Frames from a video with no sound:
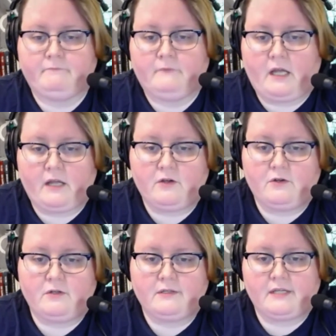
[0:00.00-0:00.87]
I
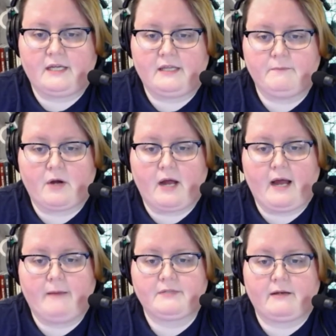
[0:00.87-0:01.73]
could say that
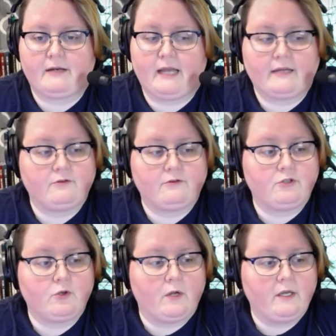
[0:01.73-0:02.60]
perhaps I'd like to
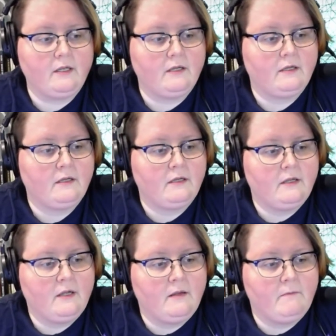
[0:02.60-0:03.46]
join.
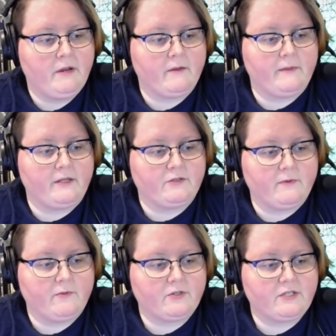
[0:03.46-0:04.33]
Pyramids.
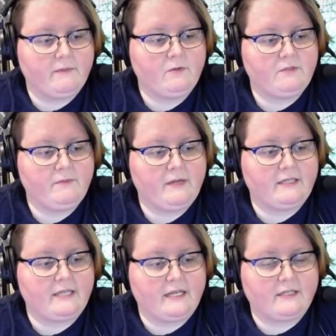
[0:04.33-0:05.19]
Remember, something was being
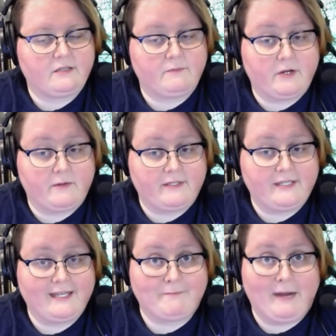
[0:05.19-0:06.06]
taken to the pyramids.
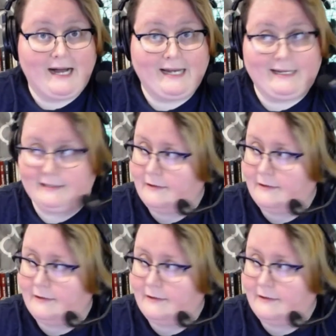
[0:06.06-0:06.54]
Yes, bodies.